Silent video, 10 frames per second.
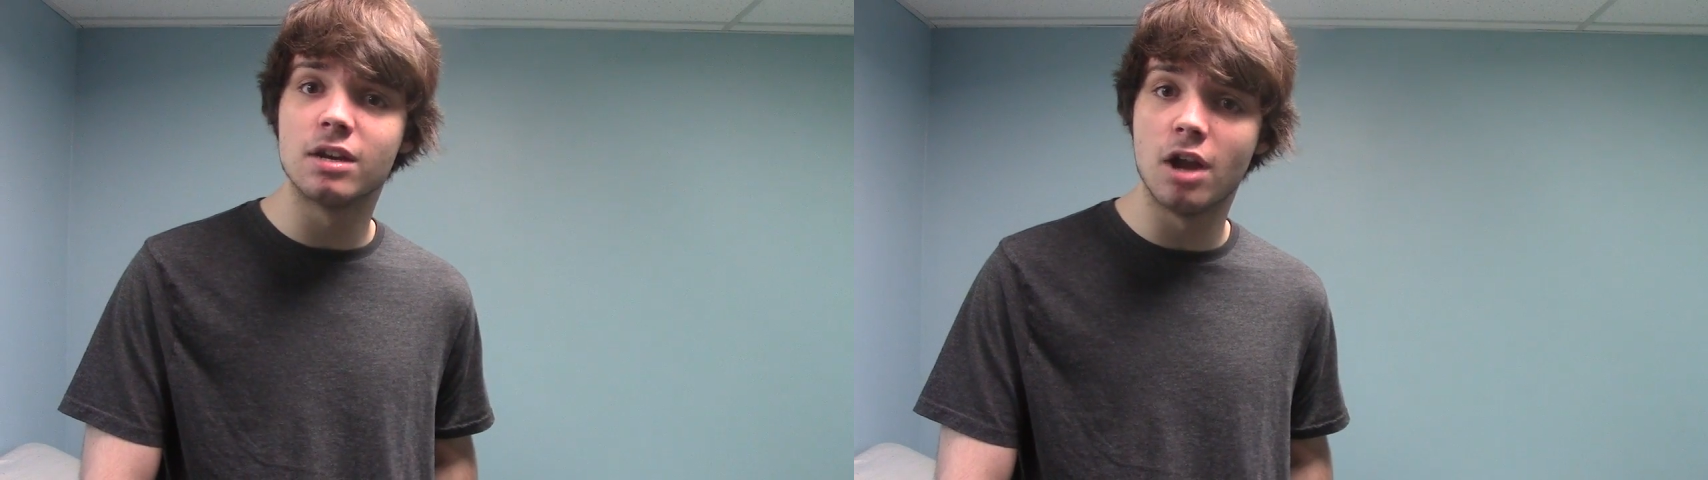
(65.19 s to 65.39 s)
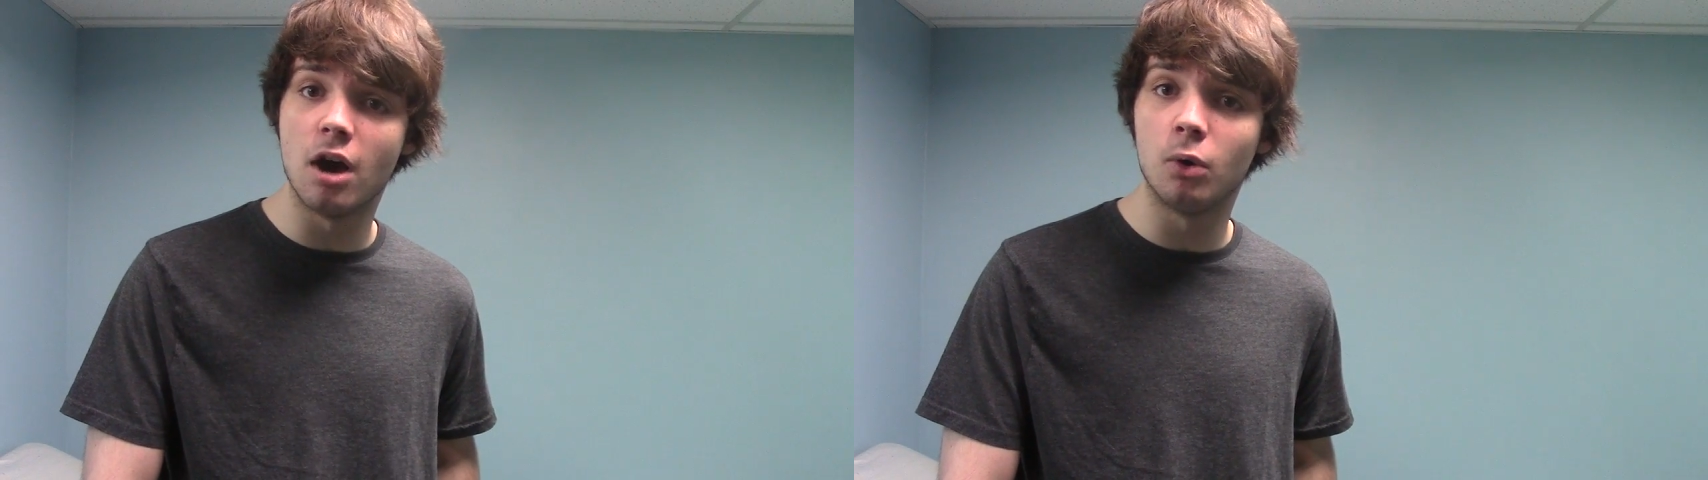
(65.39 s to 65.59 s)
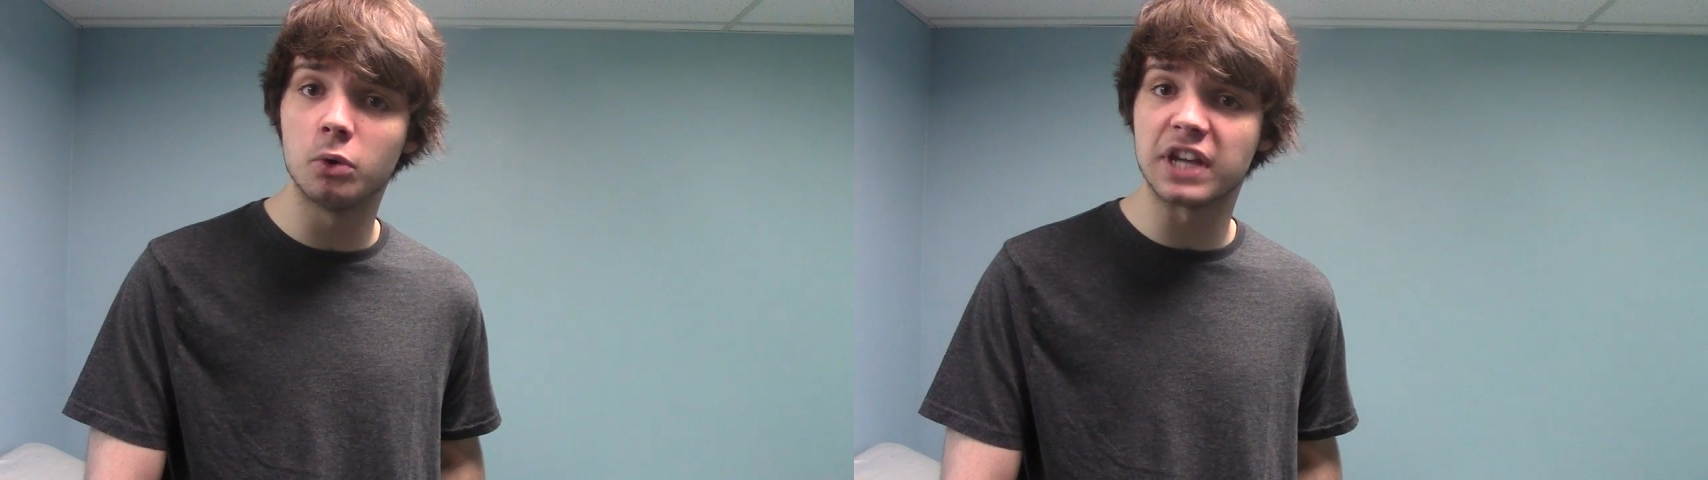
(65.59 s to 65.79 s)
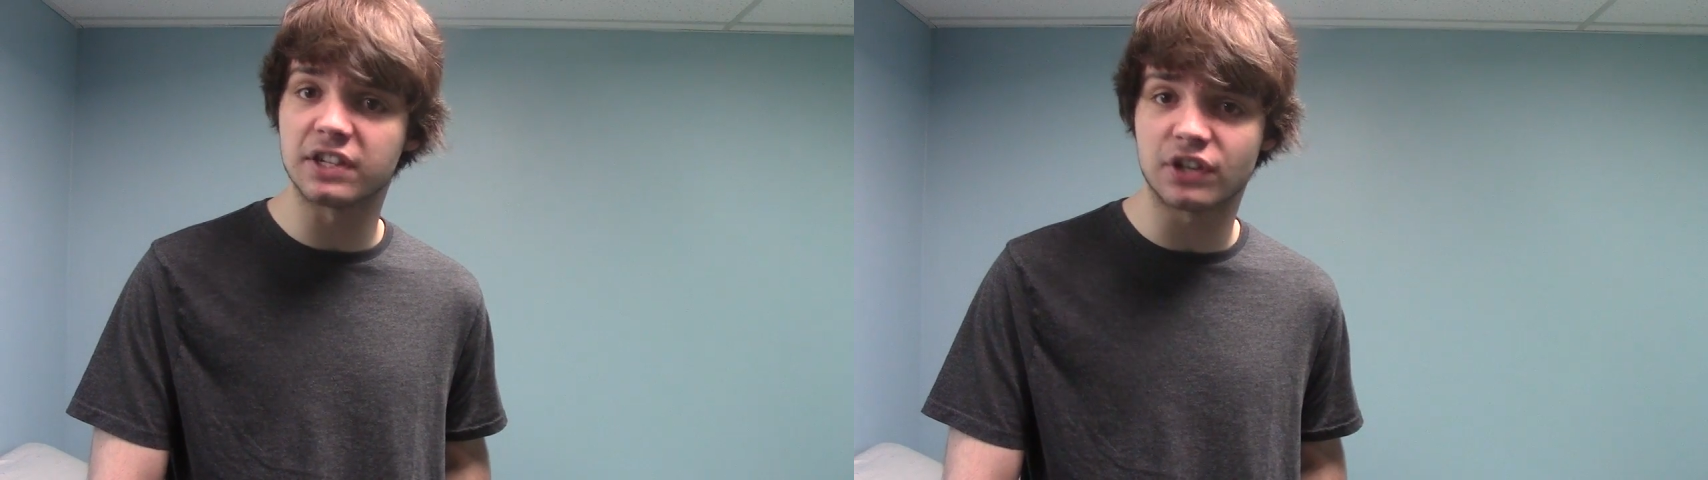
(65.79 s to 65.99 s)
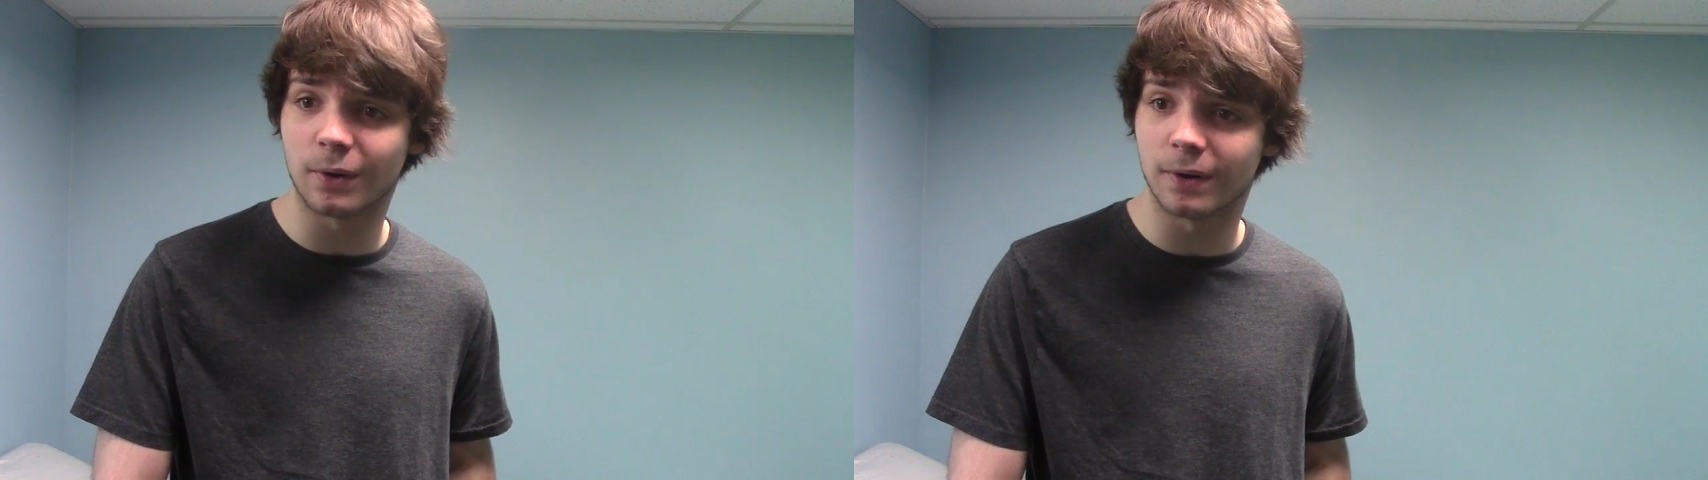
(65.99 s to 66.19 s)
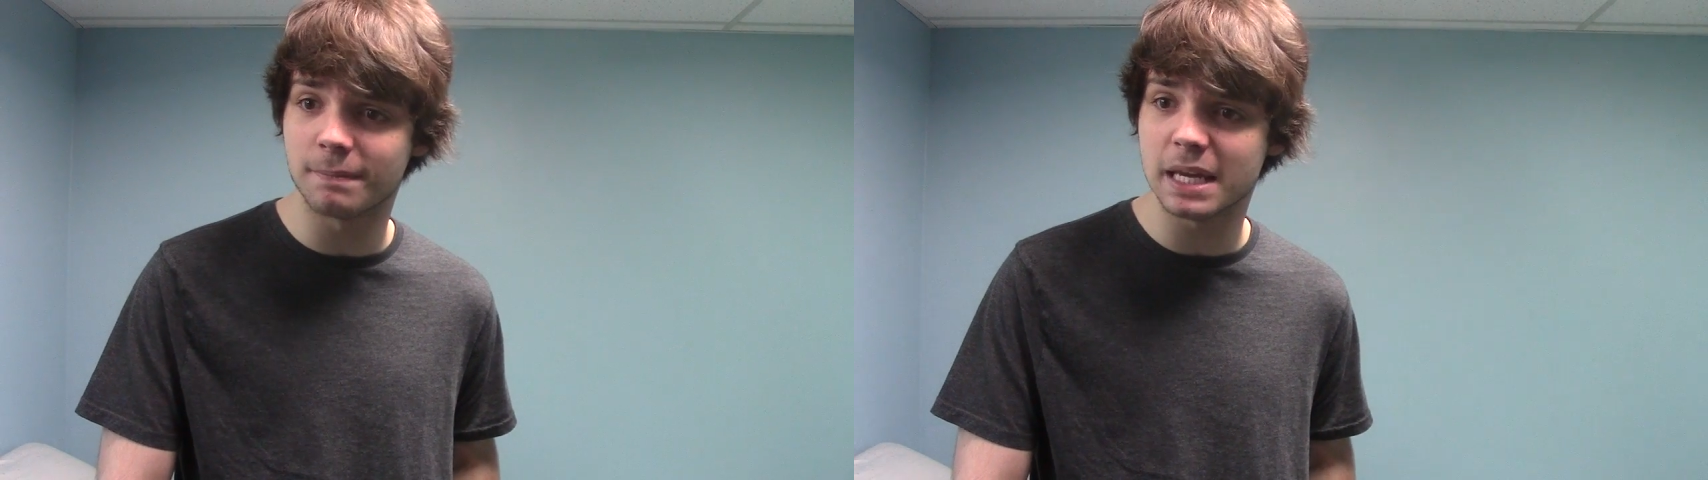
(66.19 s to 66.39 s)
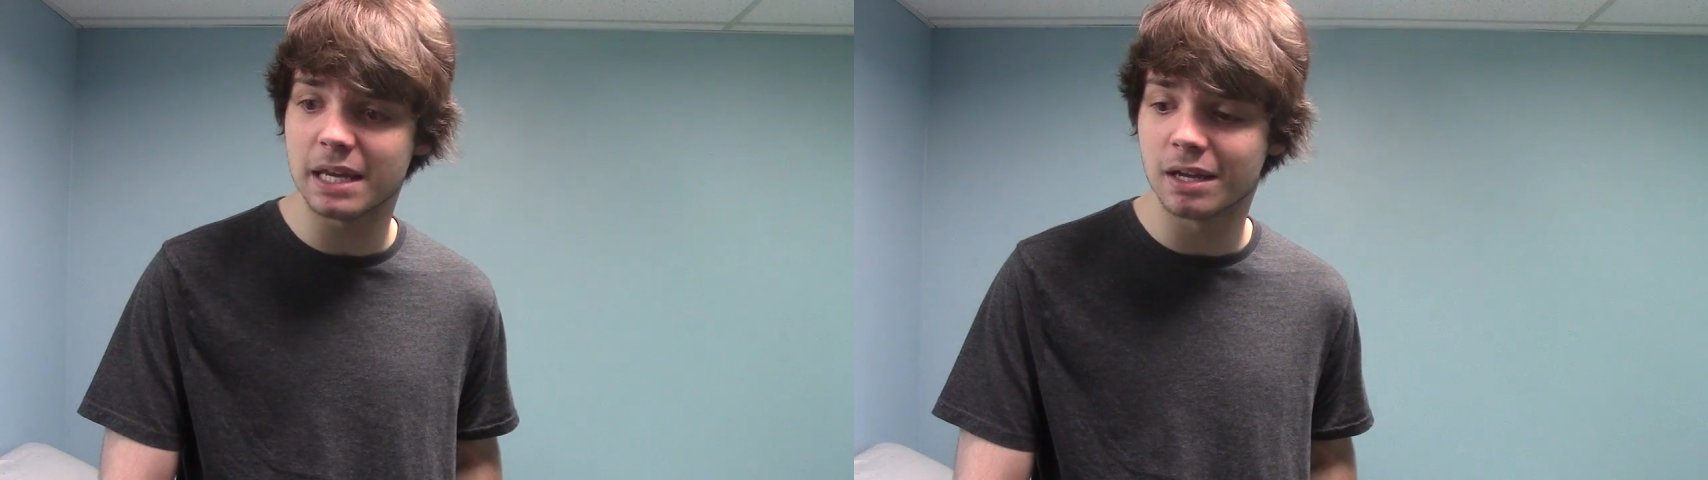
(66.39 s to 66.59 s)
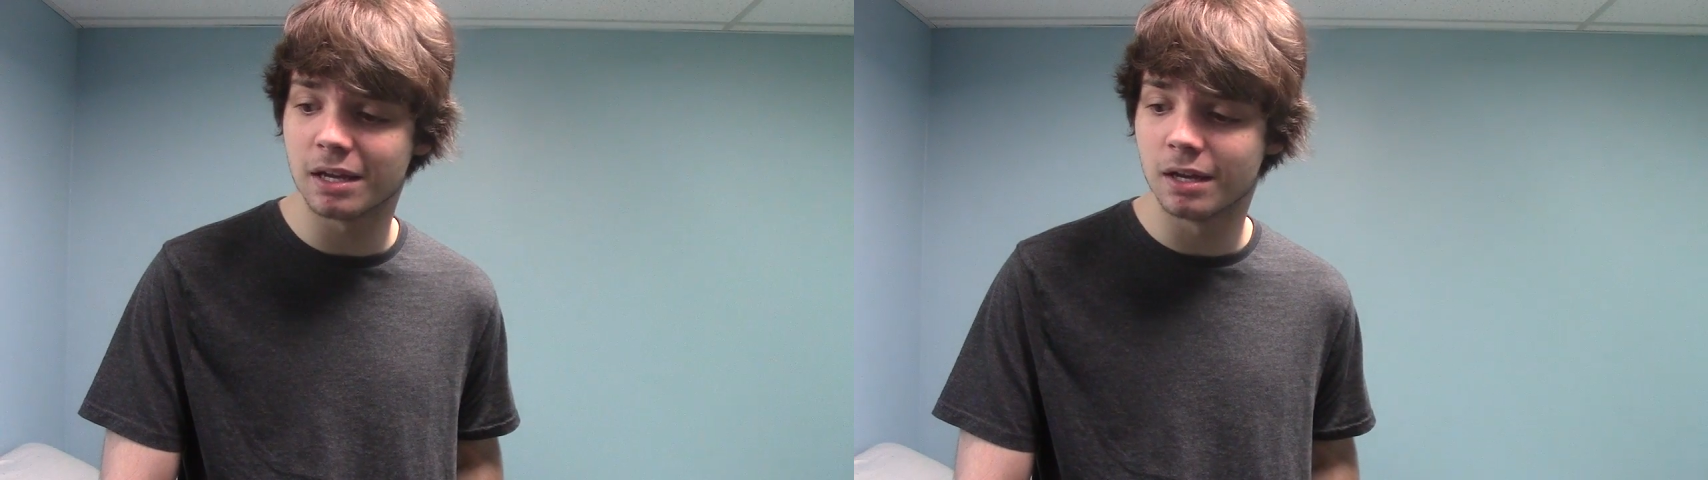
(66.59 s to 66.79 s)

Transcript: knows has heard of me?